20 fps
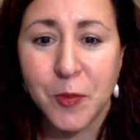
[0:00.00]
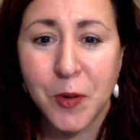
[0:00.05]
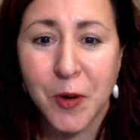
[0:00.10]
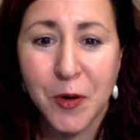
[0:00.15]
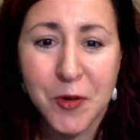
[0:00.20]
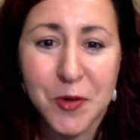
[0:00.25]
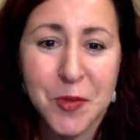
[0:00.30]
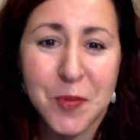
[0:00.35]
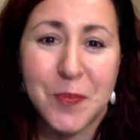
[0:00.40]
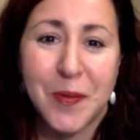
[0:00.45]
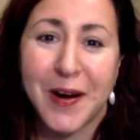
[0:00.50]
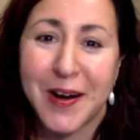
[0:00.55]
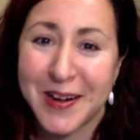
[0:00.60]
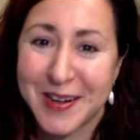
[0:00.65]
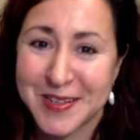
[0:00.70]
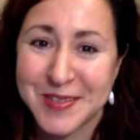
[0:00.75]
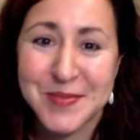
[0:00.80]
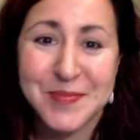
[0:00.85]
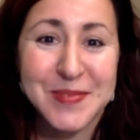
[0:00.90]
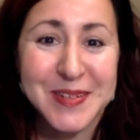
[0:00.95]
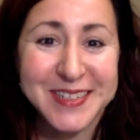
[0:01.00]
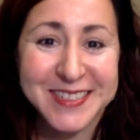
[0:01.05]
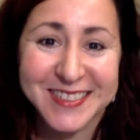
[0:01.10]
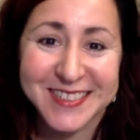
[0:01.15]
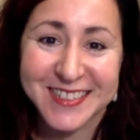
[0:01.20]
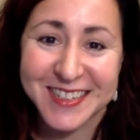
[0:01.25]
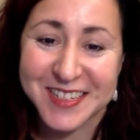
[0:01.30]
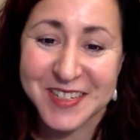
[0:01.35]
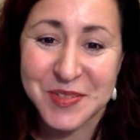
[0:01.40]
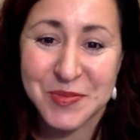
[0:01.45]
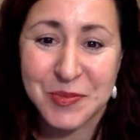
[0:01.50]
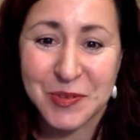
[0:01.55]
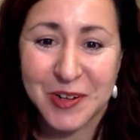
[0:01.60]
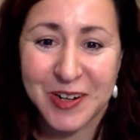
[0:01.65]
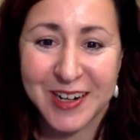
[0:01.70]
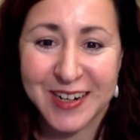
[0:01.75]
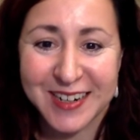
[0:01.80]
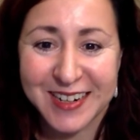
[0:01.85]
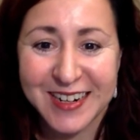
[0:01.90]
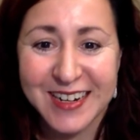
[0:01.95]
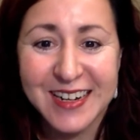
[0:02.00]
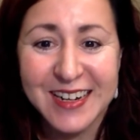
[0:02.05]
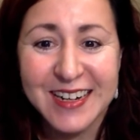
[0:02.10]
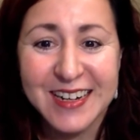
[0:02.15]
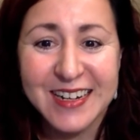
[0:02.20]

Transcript: both parties, but it does work.